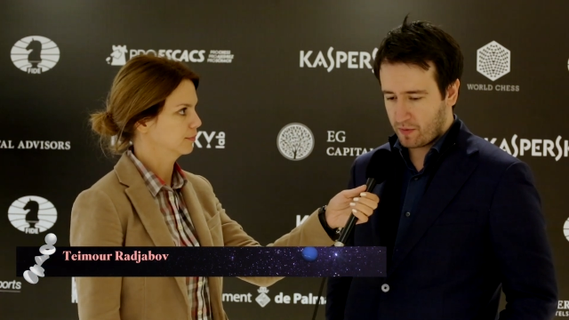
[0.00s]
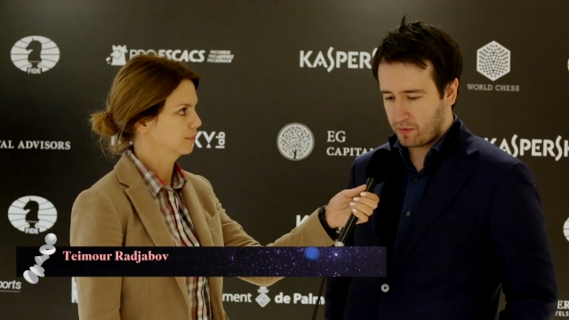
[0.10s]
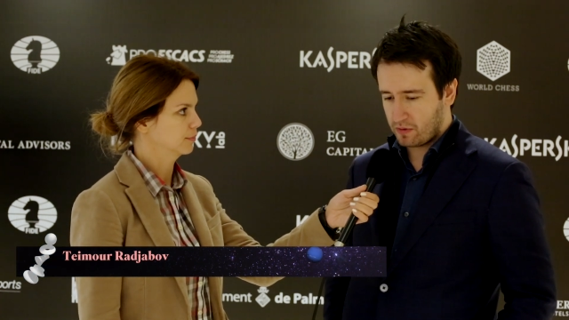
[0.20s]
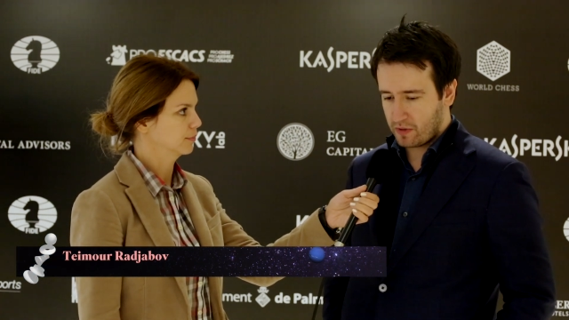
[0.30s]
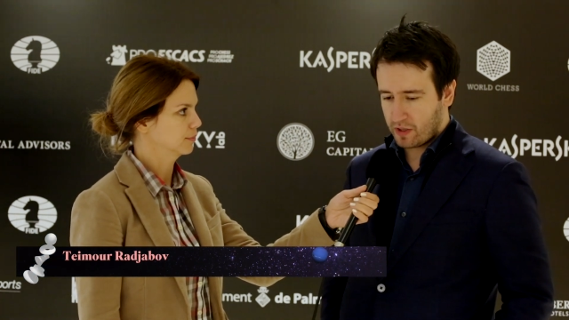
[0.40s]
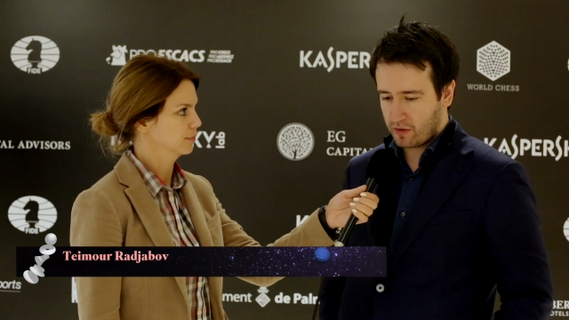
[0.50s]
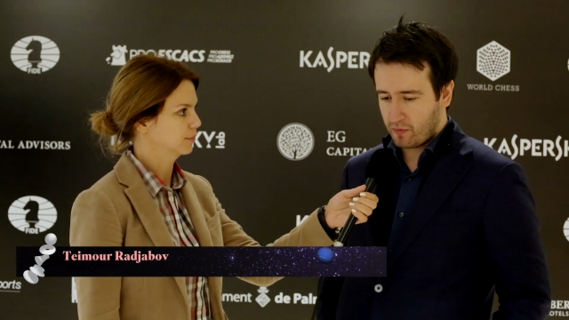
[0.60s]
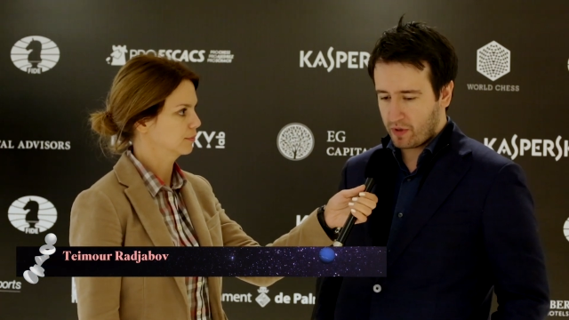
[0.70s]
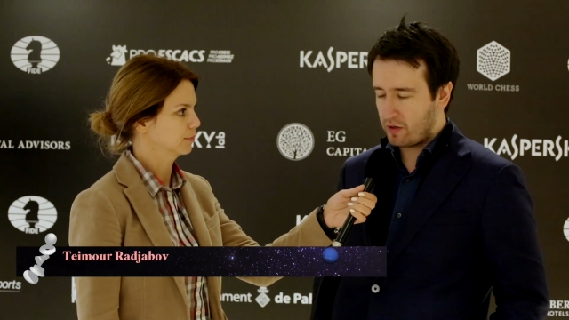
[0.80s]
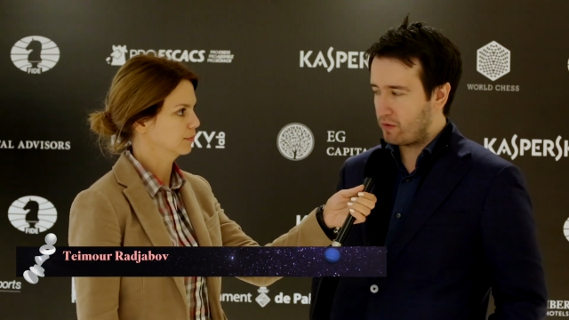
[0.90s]
Speaker 1: people there
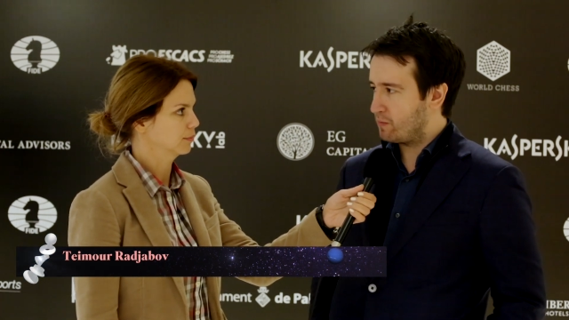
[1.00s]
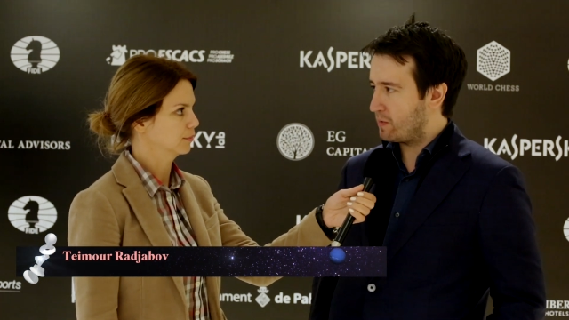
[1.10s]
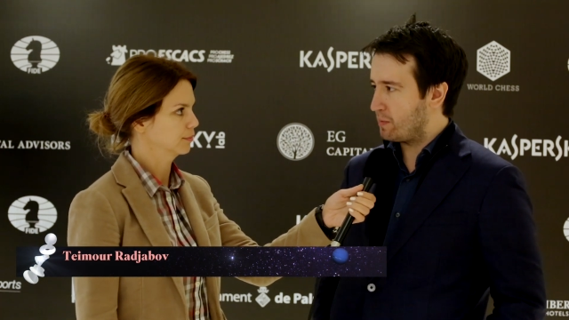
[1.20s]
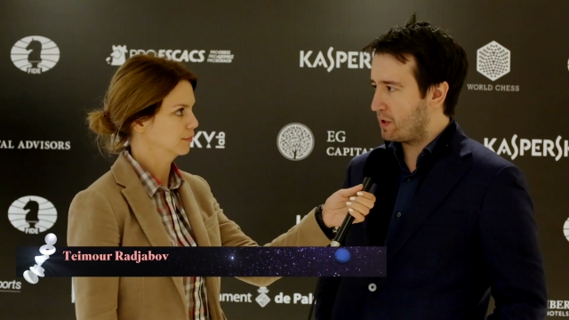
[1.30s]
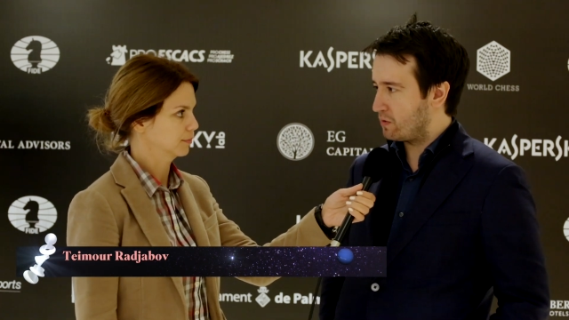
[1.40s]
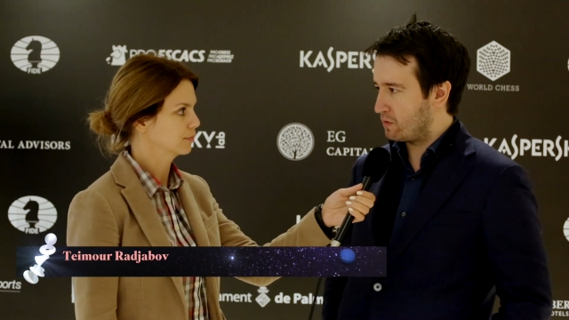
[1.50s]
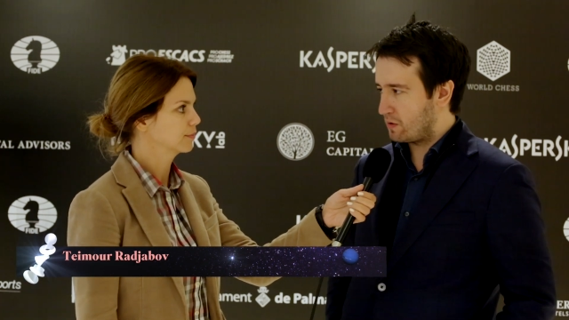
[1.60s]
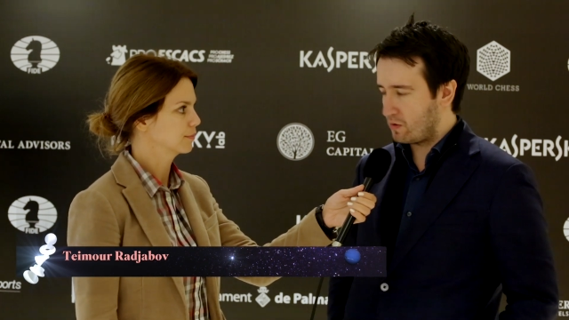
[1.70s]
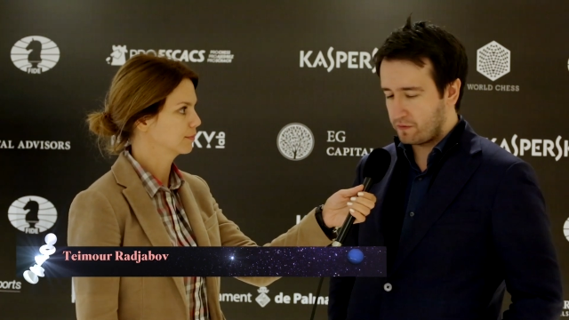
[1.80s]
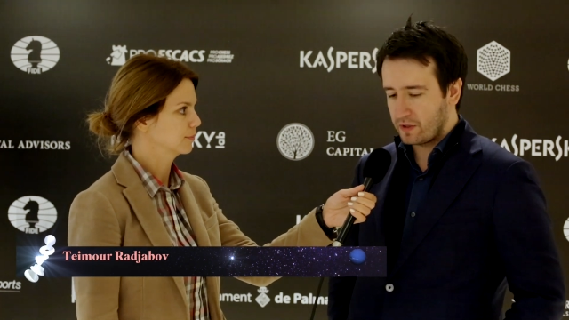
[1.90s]
aware about
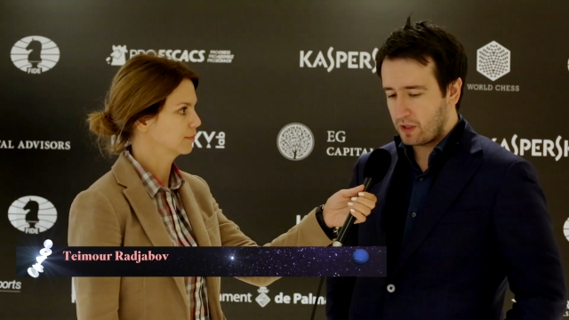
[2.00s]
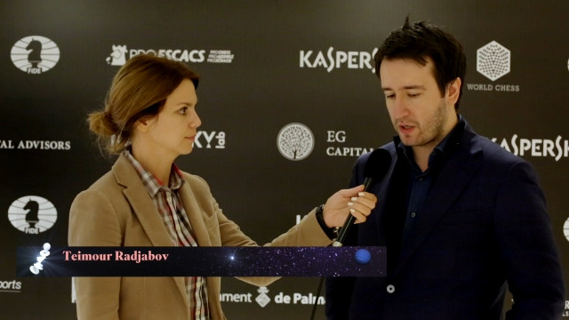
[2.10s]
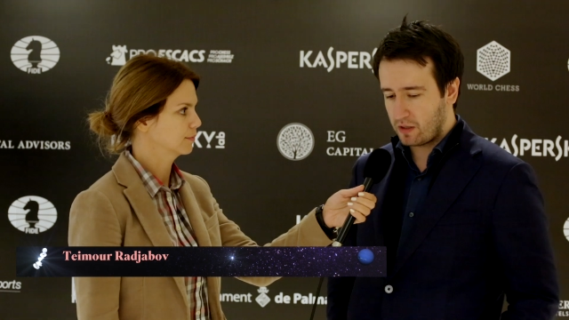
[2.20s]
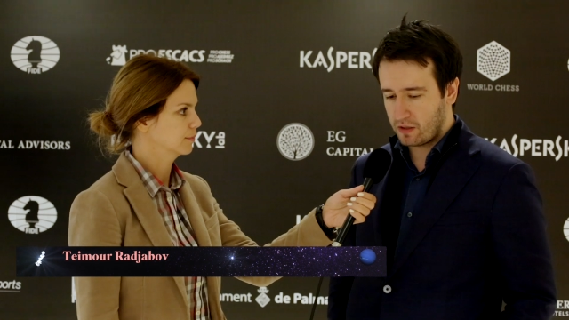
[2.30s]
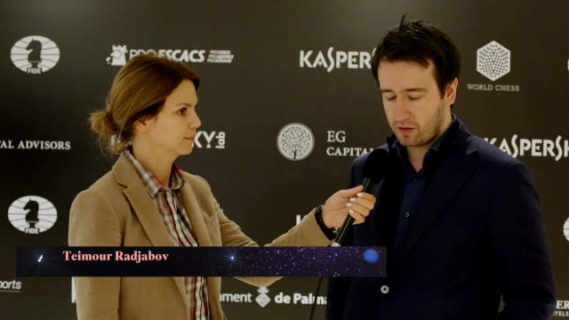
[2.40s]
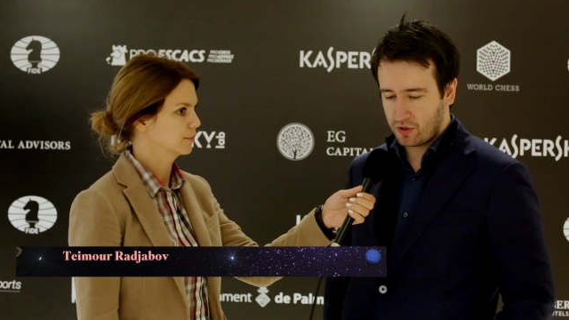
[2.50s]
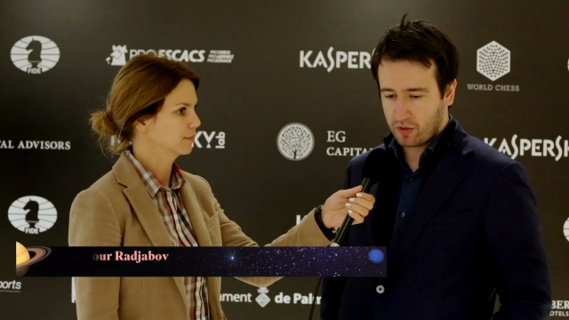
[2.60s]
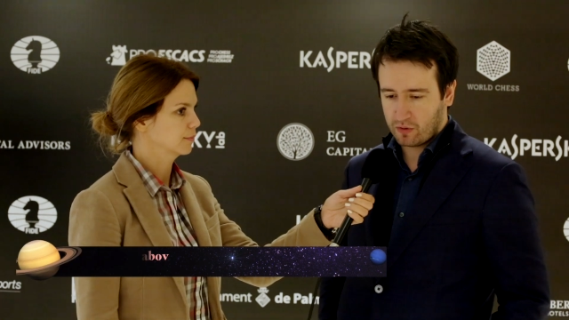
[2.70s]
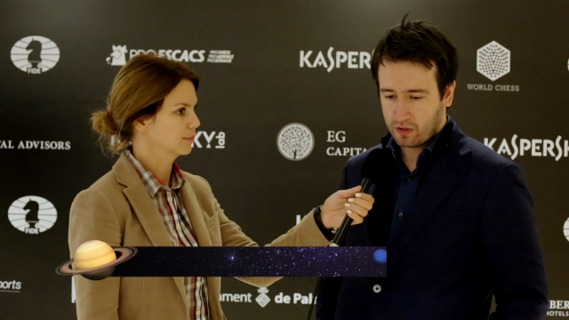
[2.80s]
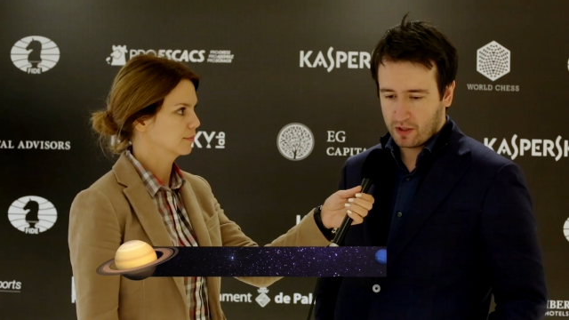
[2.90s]
of this line in
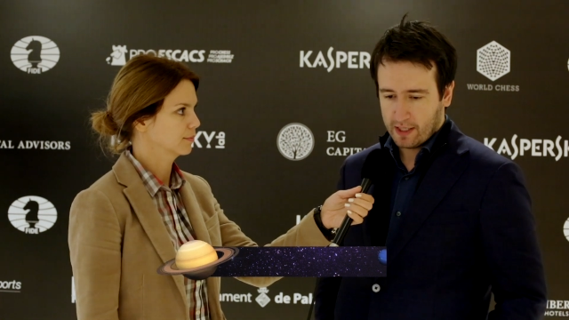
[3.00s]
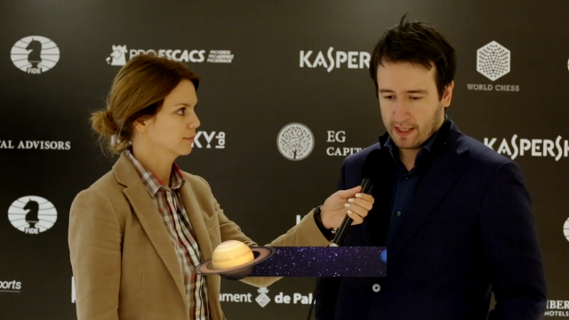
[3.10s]
general.